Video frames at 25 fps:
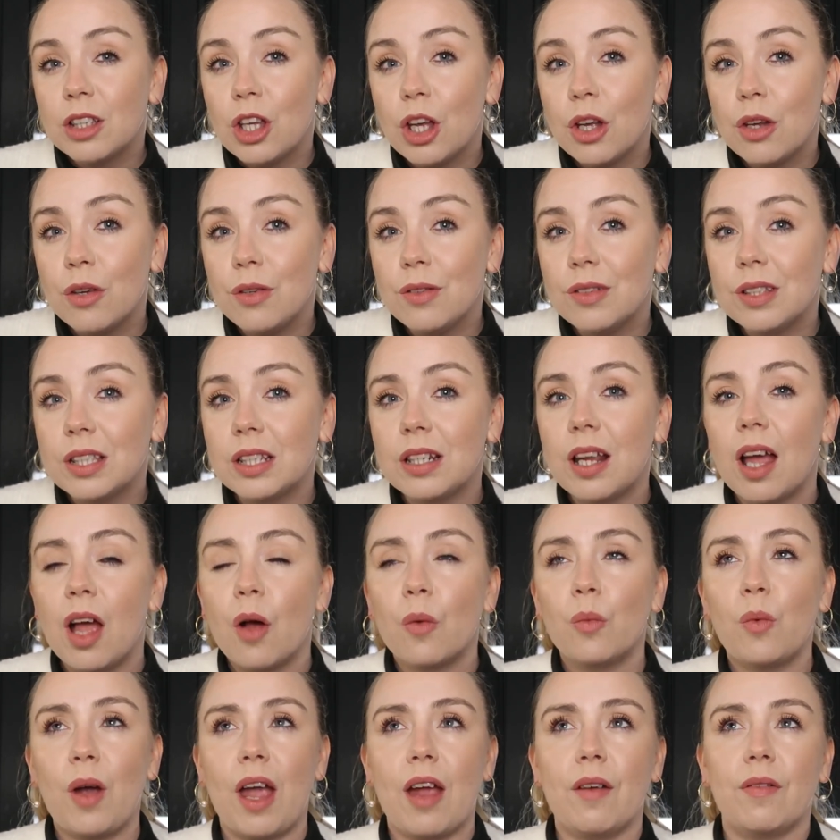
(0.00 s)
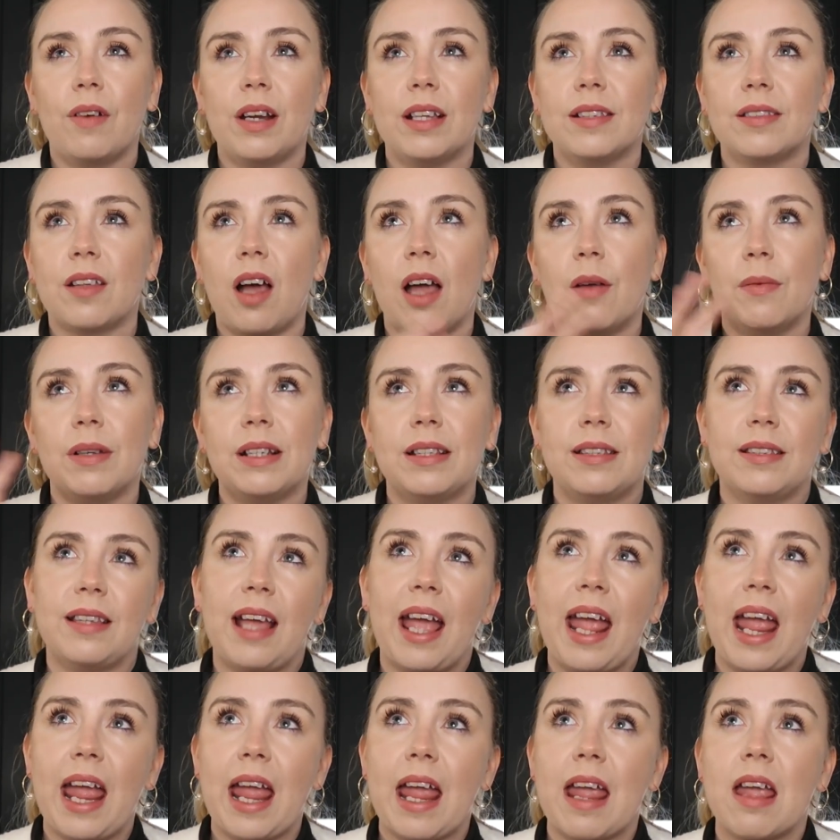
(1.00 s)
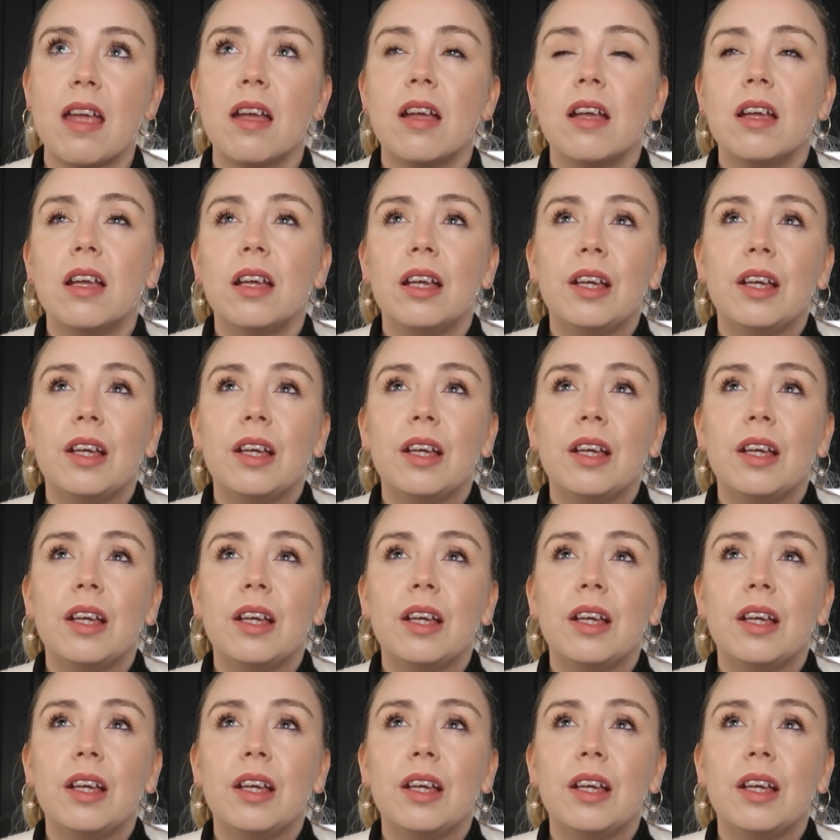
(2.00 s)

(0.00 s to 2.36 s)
used, whereas I would say